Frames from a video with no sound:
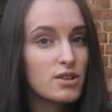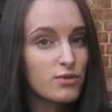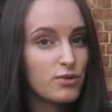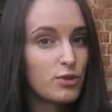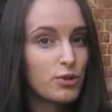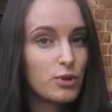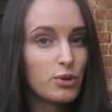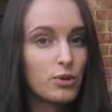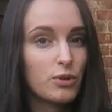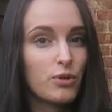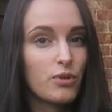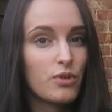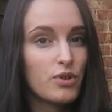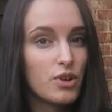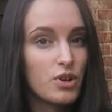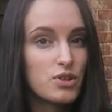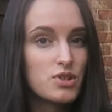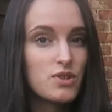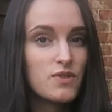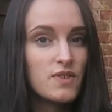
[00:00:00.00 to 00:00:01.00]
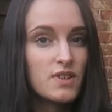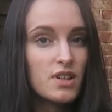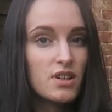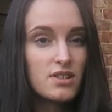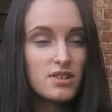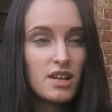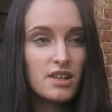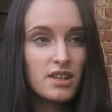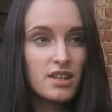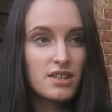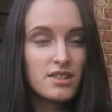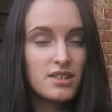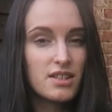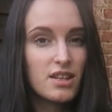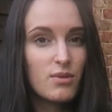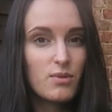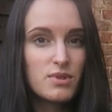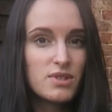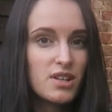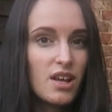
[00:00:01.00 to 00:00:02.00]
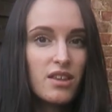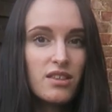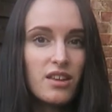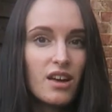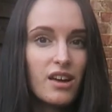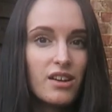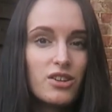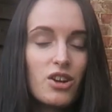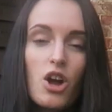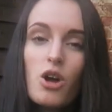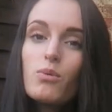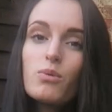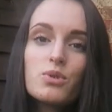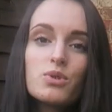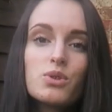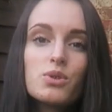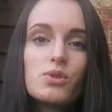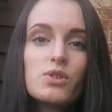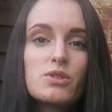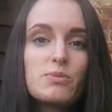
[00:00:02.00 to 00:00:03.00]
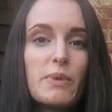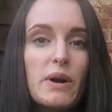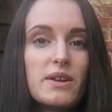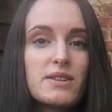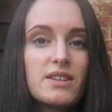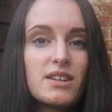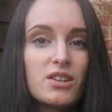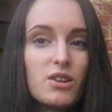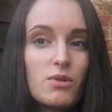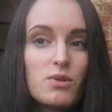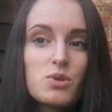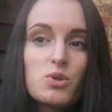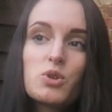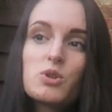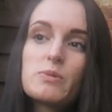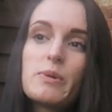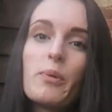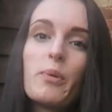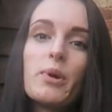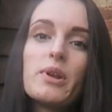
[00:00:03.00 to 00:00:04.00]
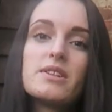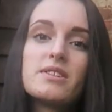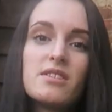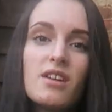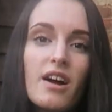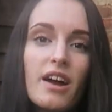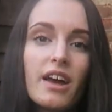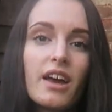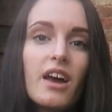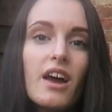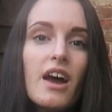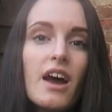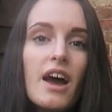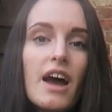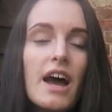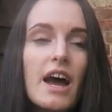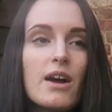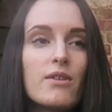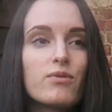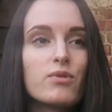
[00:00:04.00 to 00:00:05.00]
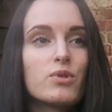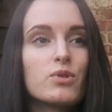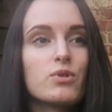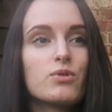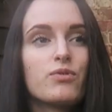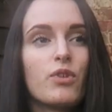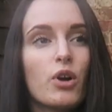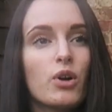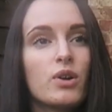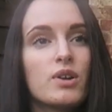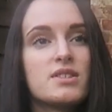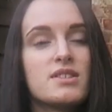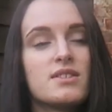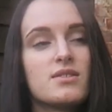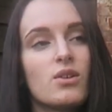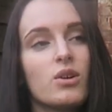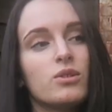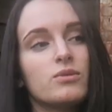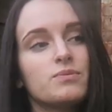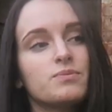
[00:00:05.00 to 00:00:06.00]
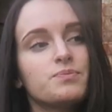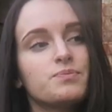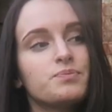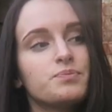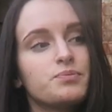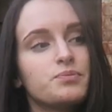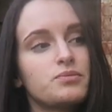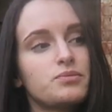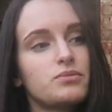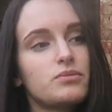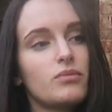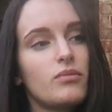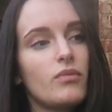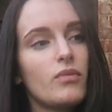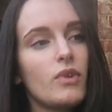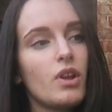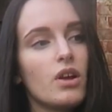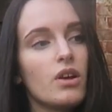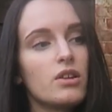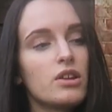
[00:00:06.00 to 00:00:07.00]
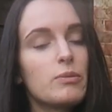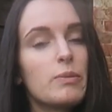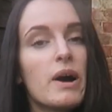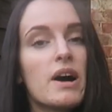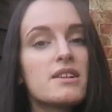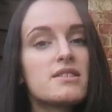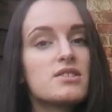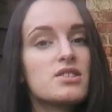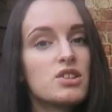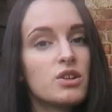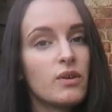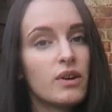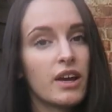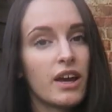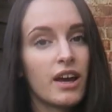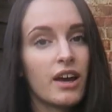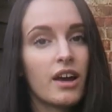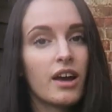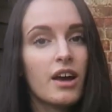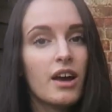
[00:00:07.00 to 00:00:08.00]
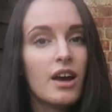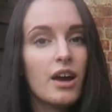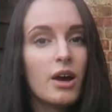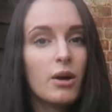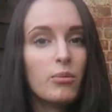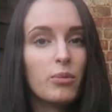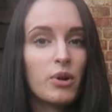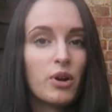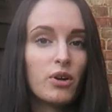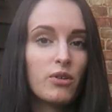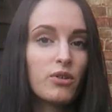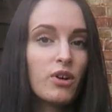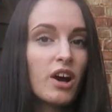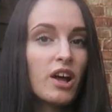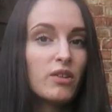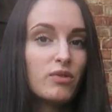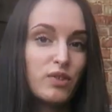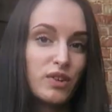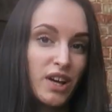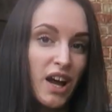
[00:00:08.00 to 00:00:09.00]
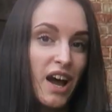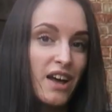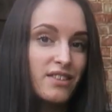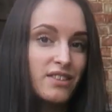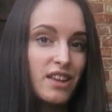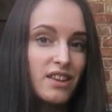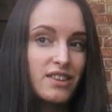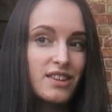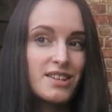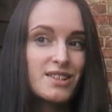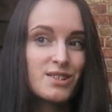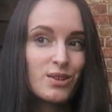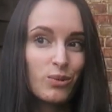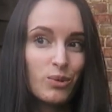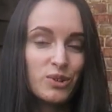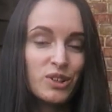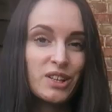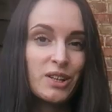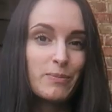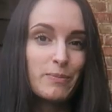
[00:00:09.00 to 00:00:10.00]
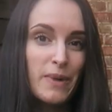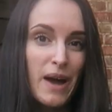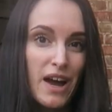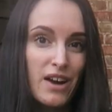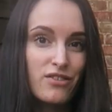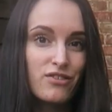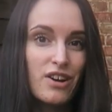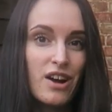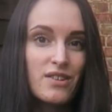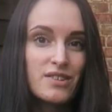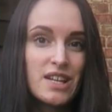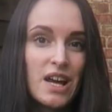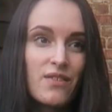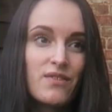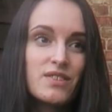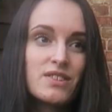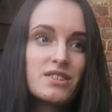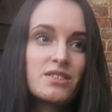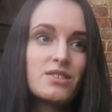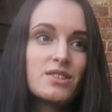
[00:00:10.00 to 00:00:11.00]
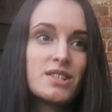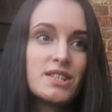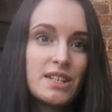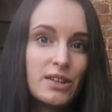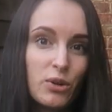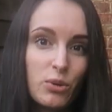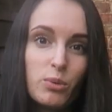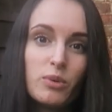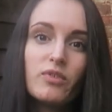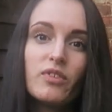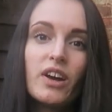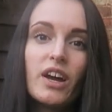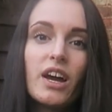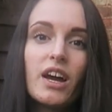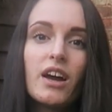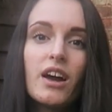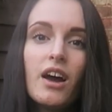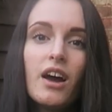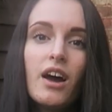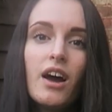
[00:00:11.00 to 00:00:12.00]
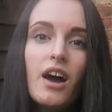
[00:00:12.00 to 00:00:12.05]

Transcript: to look for YouTube videos like this and there was nothing. No one talks about it. No one talks about what it's like. Everyone focuses on the person doing it, but kind of forget that there's someone in the background having to deal with it